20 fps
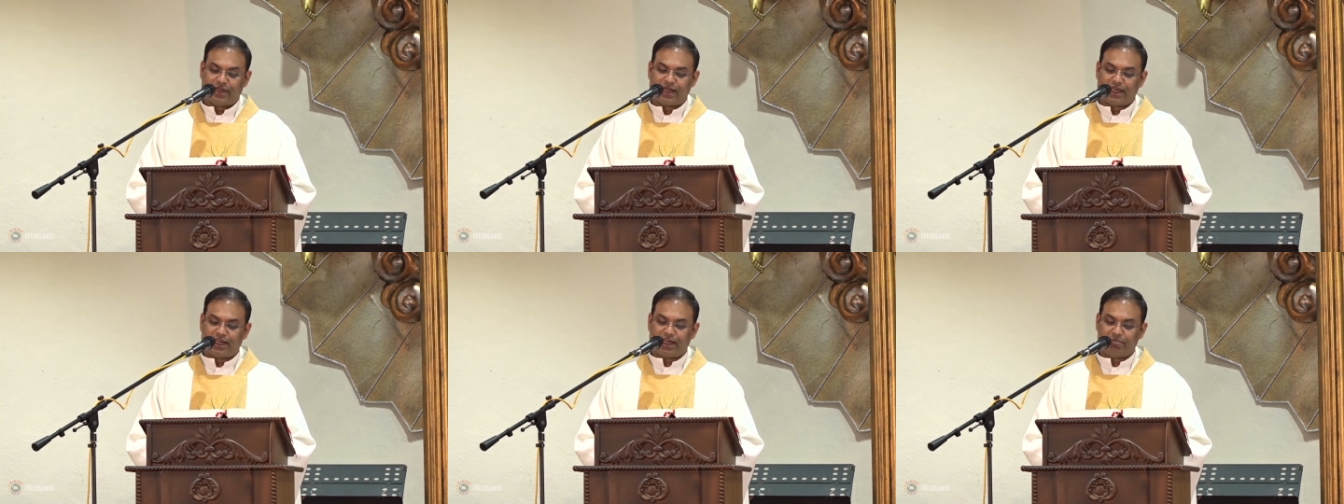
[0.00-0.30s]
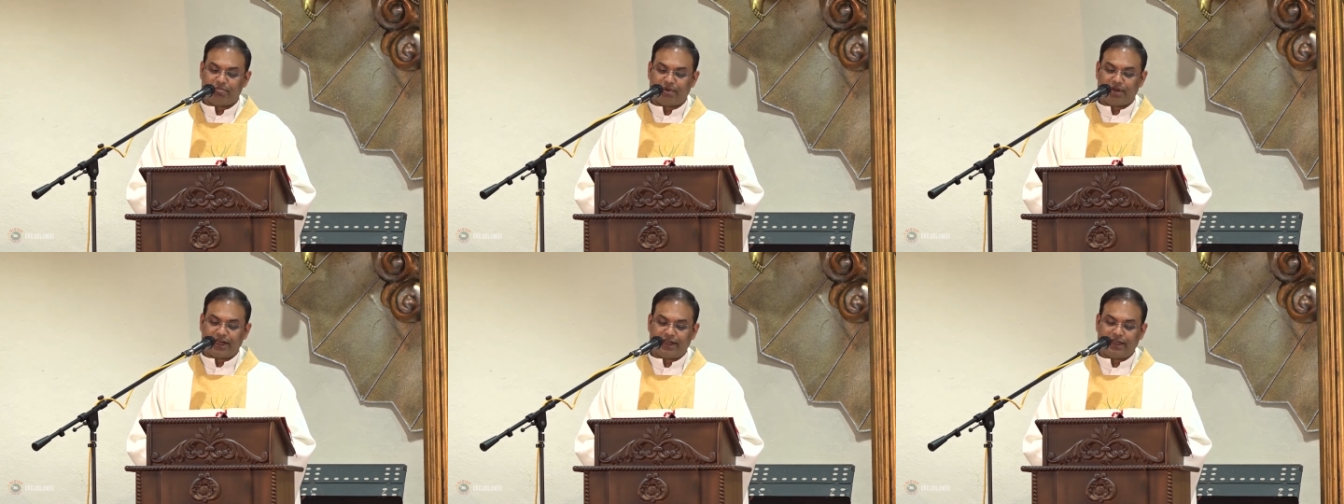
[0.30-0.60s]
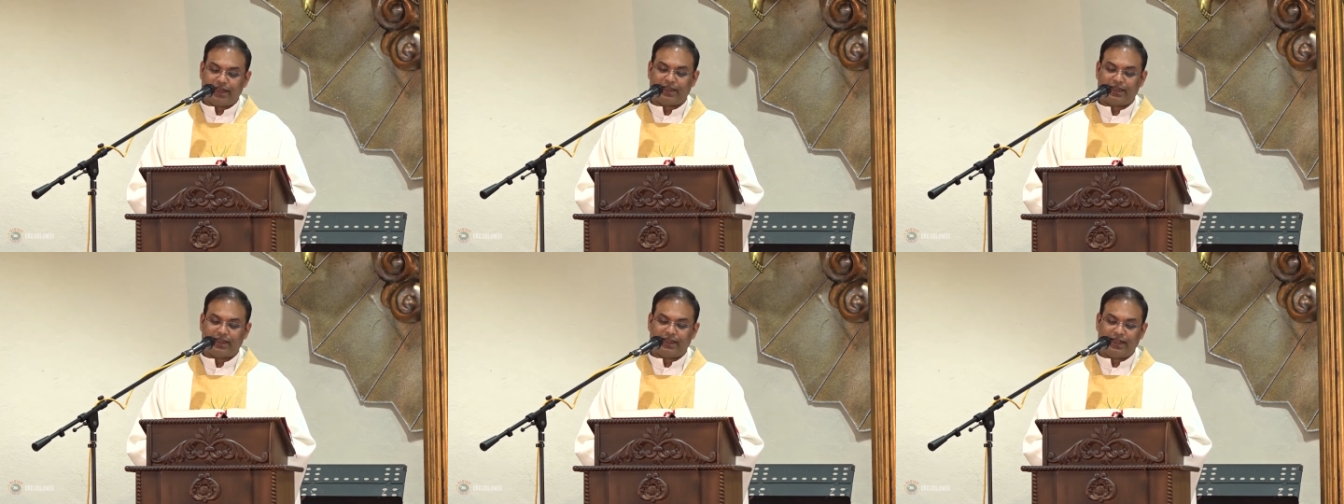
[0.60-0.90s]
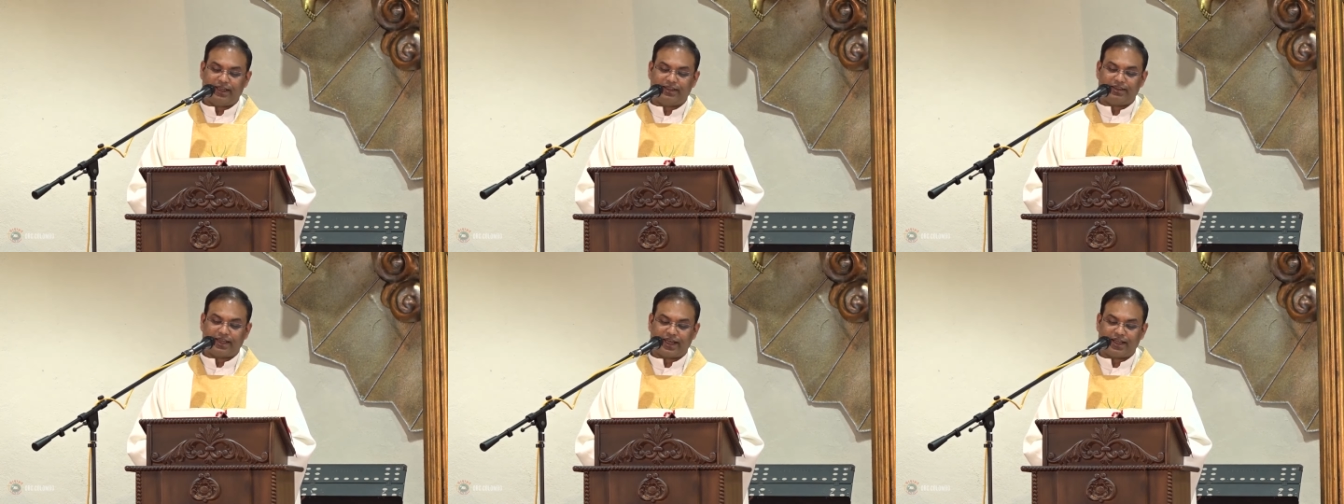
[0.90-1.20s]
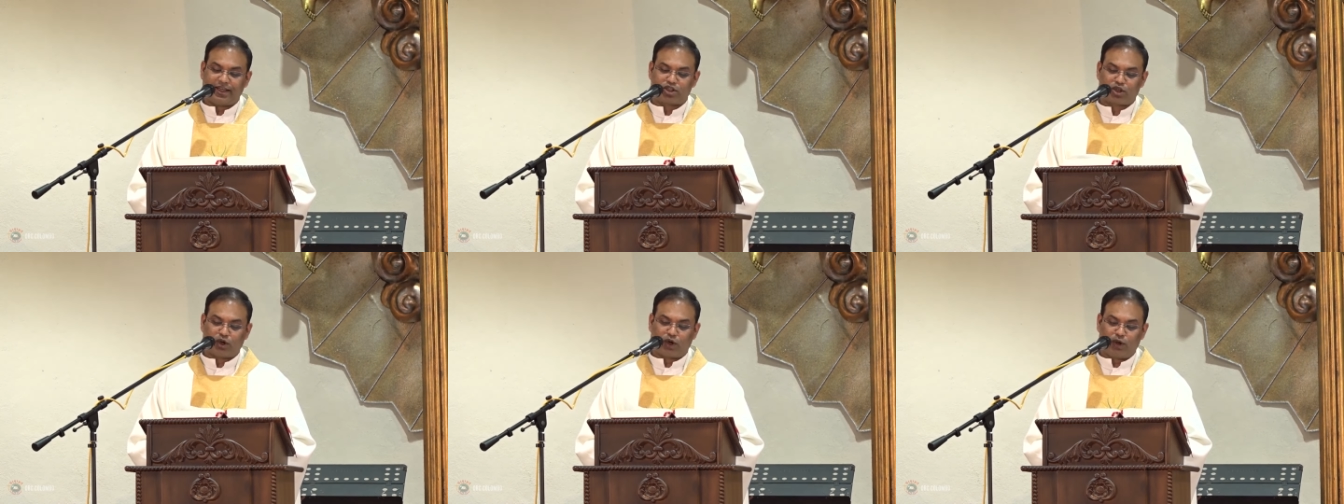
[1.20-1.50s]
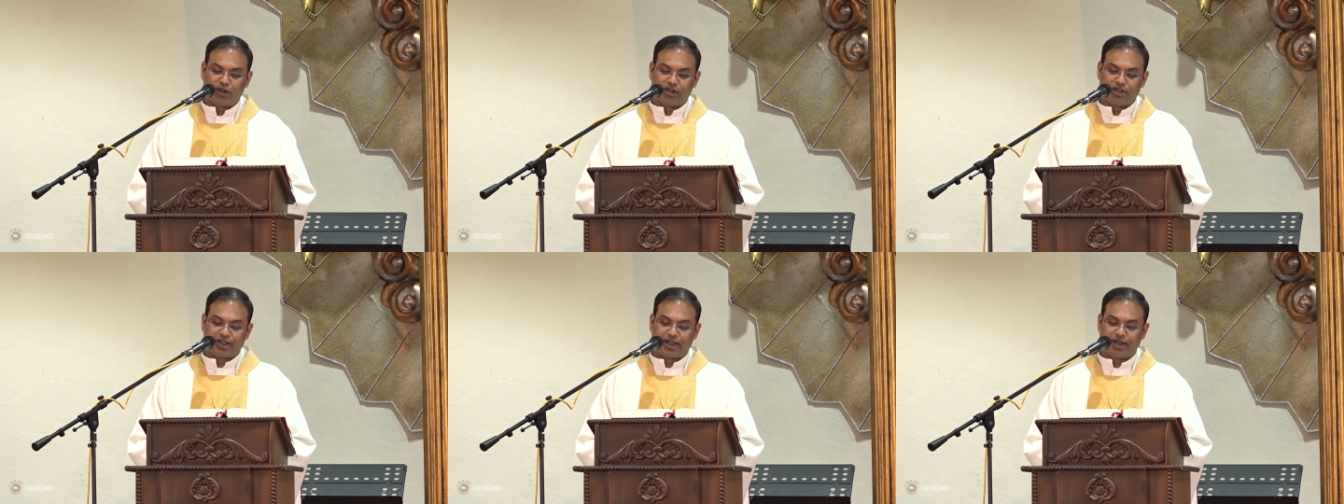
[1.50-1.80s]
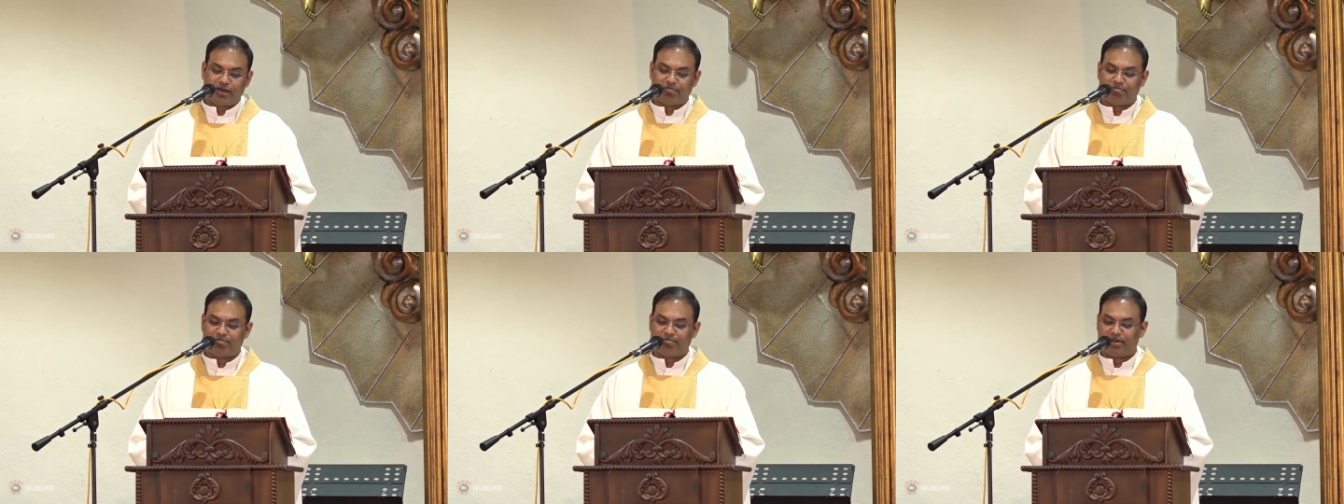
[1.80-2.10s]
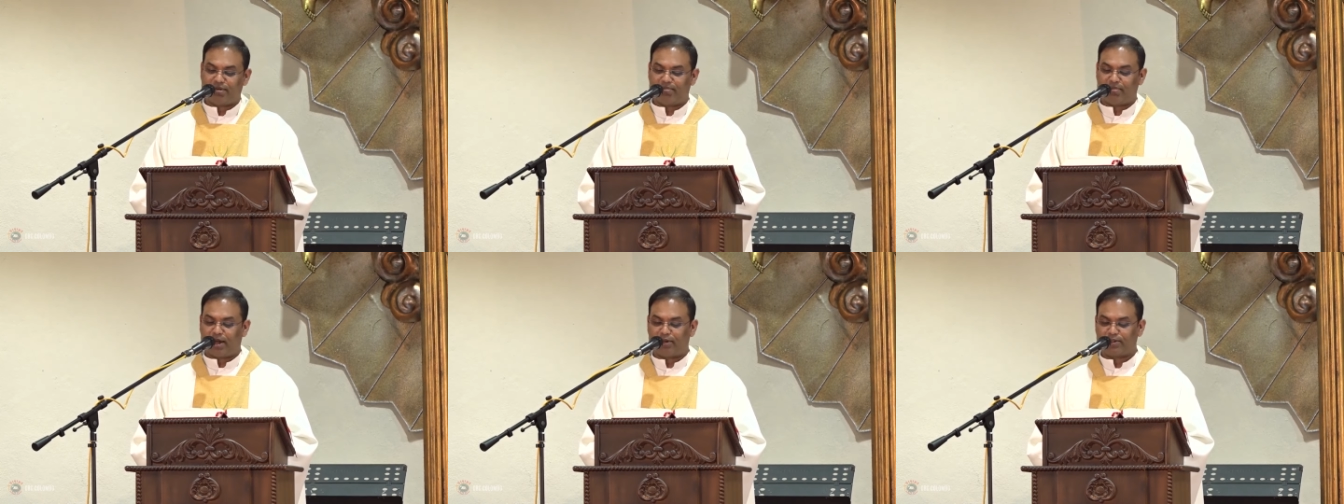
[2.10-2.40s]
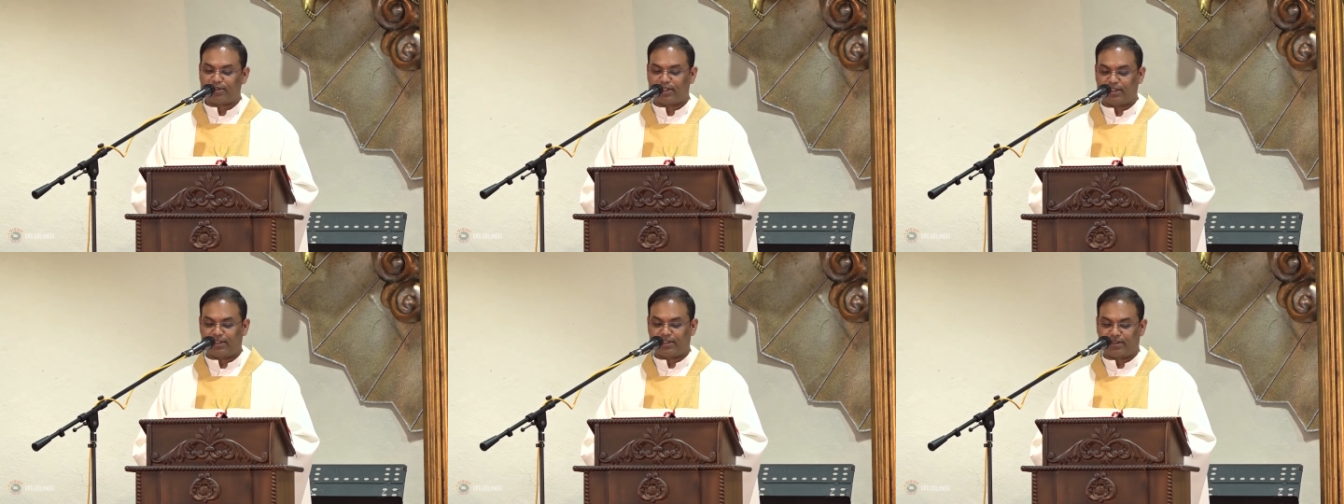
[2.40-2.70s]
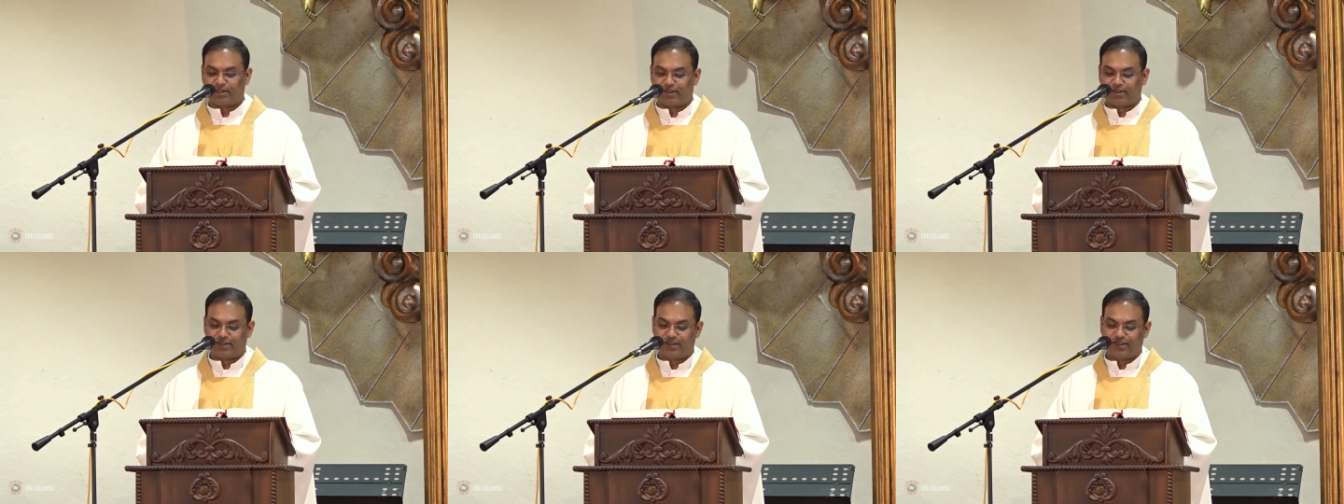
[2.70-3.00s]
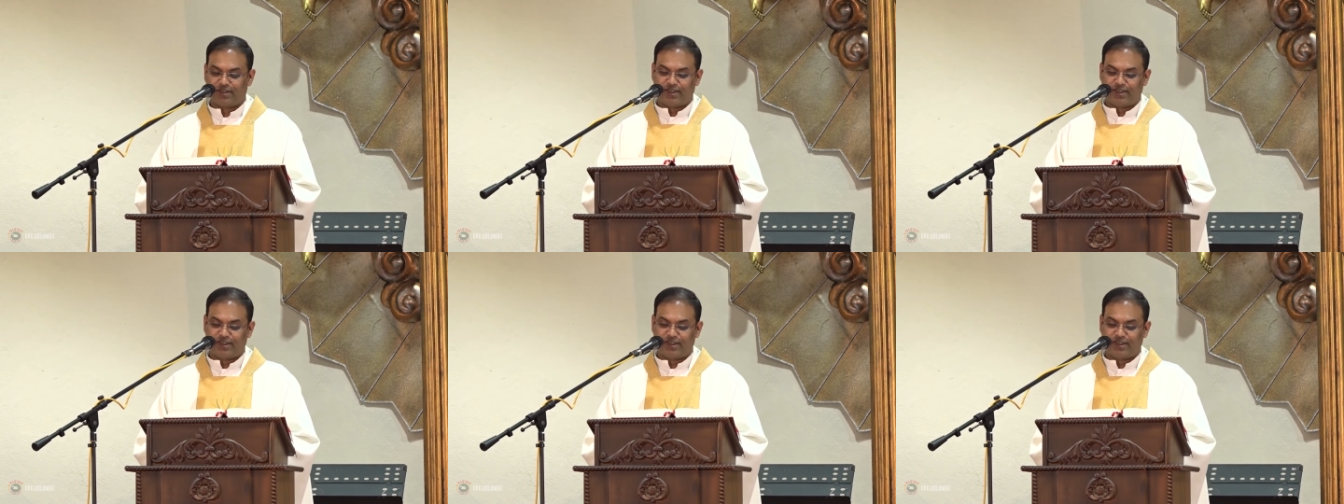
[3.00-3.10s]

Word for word: and immediately they told him about her.